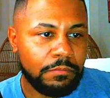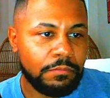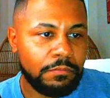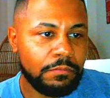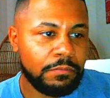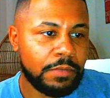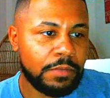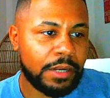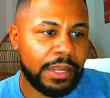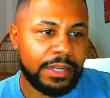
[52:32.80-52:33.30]

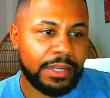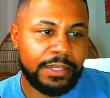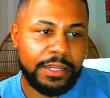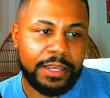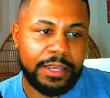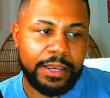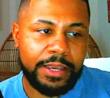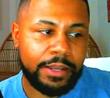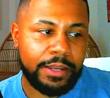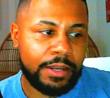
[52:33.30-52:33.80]
I like
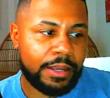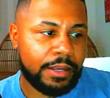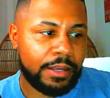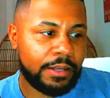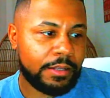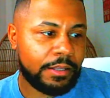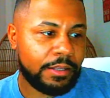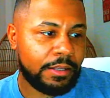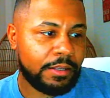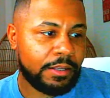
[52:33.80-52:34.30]
DK a lot. I
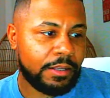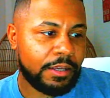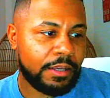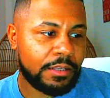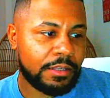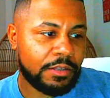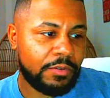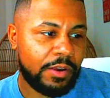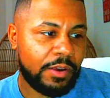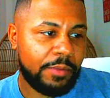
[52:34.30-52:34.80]
think DK is a
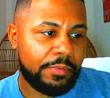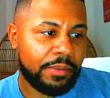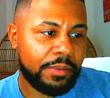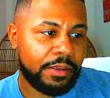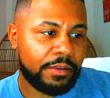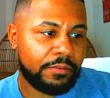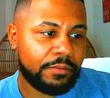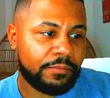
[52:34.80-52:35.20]
great play.